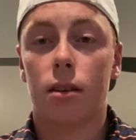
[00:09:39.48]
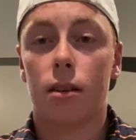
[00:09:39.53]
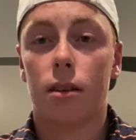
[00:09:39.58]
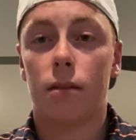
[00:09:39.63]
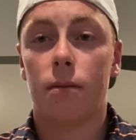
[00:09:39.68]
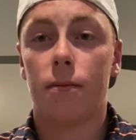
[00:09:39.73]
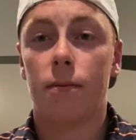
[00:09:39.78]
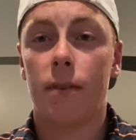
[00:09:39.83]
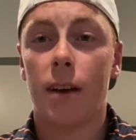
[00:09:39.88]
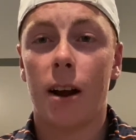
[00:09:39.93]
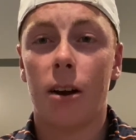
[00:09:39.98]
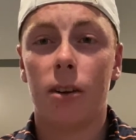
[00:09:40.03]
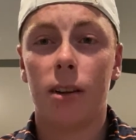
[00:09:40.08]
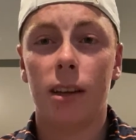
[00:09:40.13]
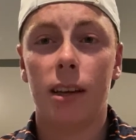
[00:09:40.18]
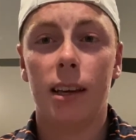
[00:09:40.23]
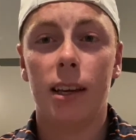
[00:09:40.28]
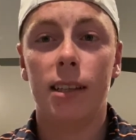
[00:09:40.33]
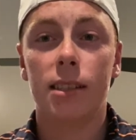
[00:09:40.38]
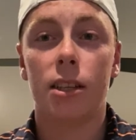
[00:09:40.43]
a fairly
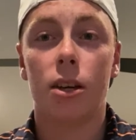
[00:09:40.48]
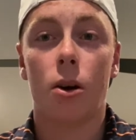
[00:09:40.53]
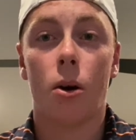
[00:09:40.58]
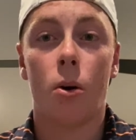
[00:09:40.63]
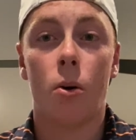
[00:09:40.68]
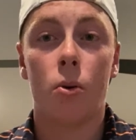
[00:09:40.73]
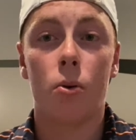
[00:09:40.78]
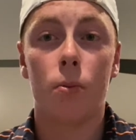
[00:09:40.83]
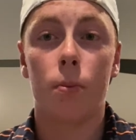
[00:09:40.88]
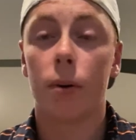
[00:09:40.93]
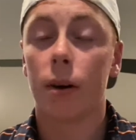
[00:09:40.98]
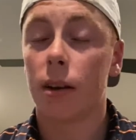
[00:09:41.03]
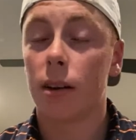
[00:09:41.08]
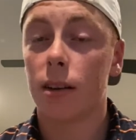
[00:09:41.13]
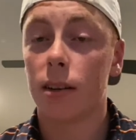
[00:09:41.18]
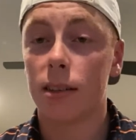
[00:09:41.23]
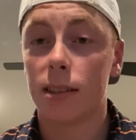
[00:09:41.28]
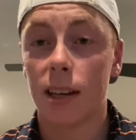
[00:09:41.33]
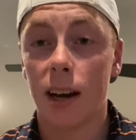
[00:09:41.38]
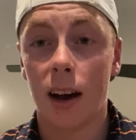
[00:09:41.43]
easy hole, but
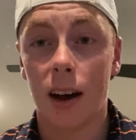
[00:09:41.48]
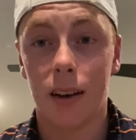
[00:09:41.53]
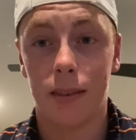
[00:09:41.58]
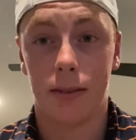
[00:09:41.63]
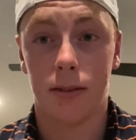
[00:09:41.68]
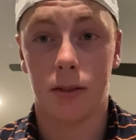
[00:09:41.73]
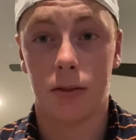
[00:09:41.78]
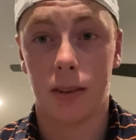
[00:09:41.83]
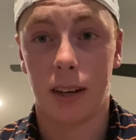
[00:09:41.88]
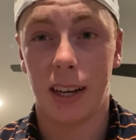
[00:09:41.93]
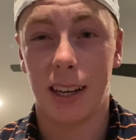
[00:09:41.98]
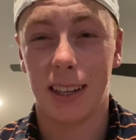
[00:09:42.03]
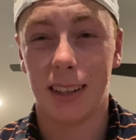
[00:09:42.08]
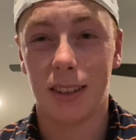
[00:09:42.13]
tough green.